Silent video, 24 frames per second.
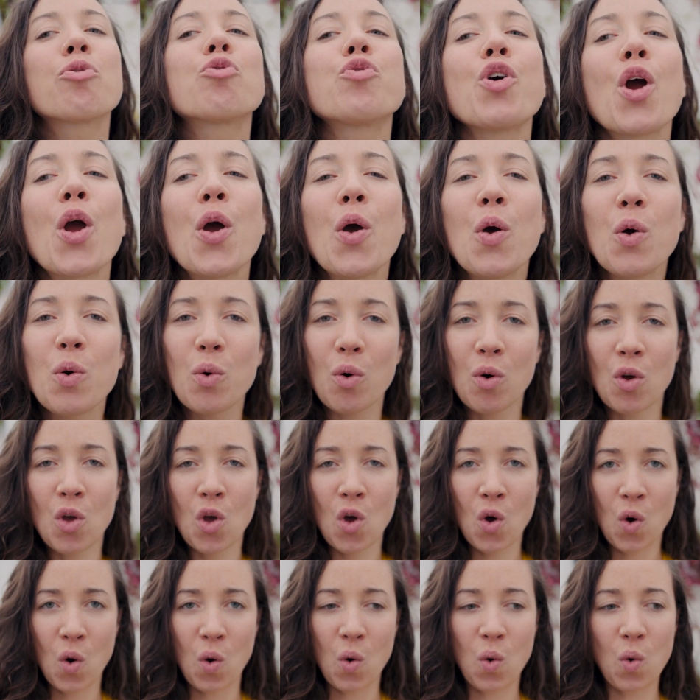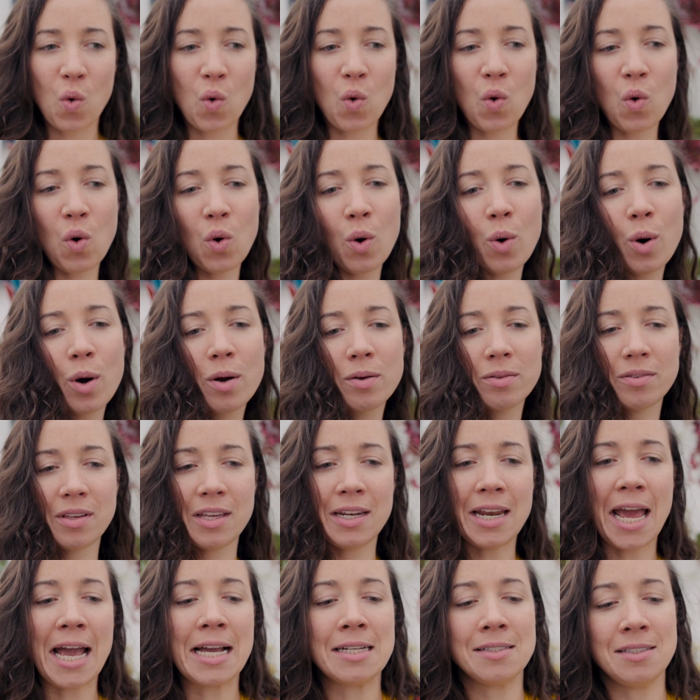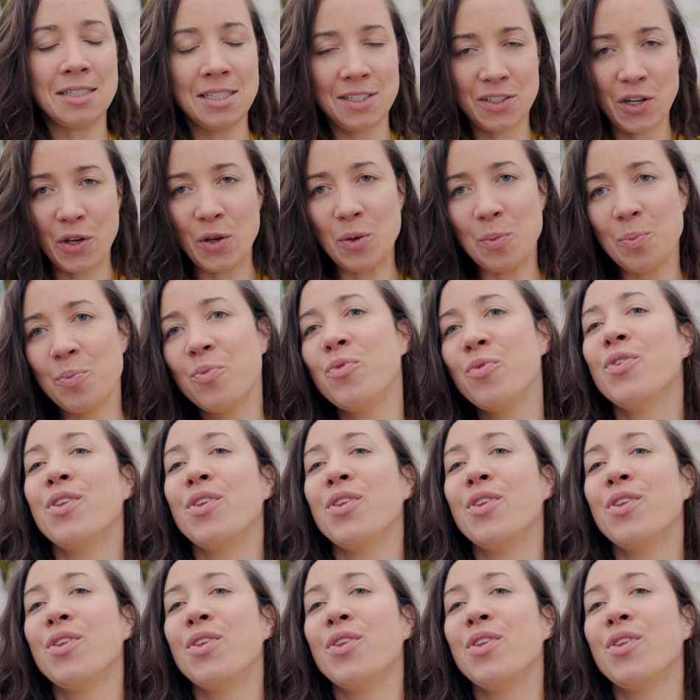pro or an antidote,